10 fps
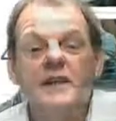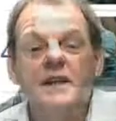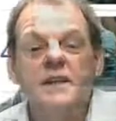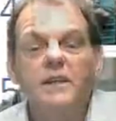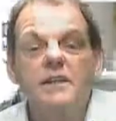in
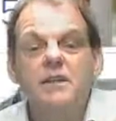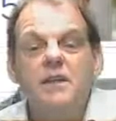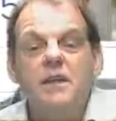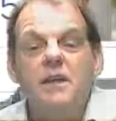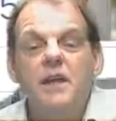on it.
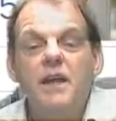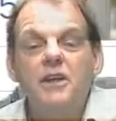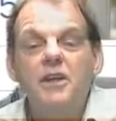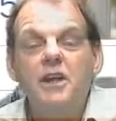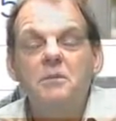
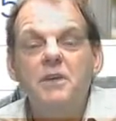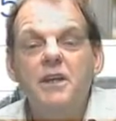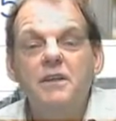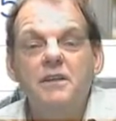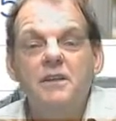And you got to
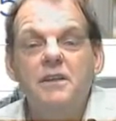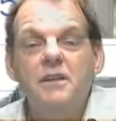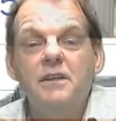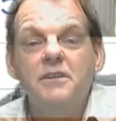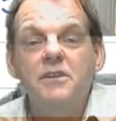admit,
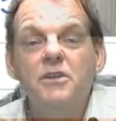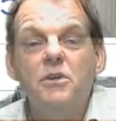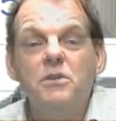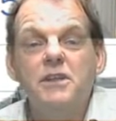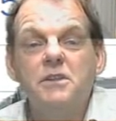you
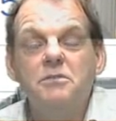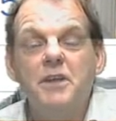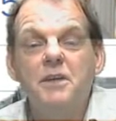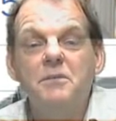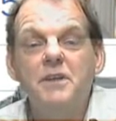know, that's a
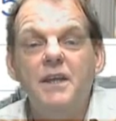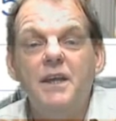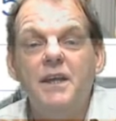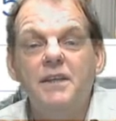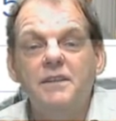forget me
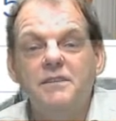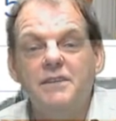not.